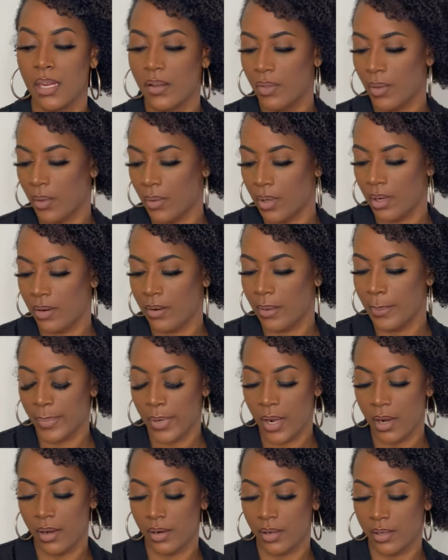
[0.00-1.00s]
of the Ordinary
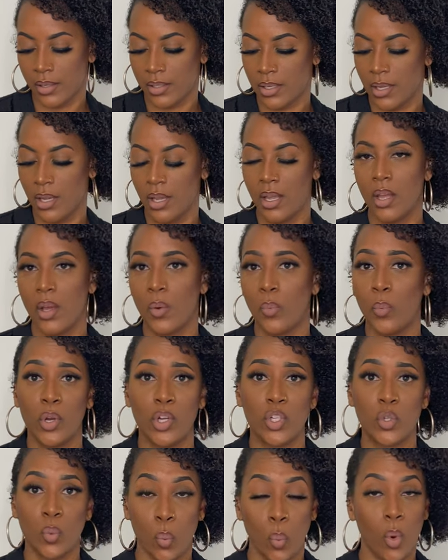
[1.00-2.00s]
products,
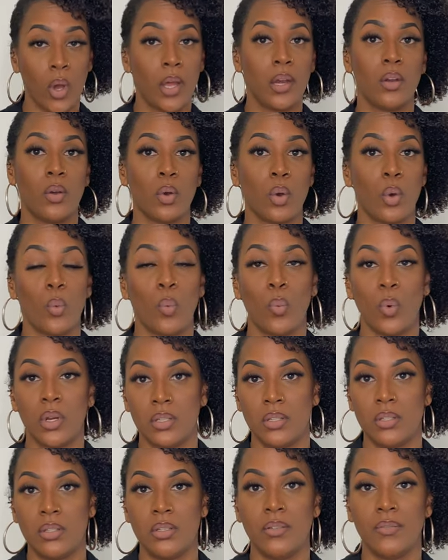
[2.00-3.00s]
which one or
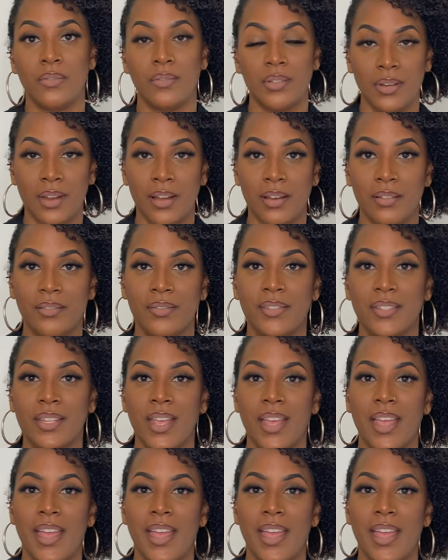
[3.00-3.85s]
ones you've loved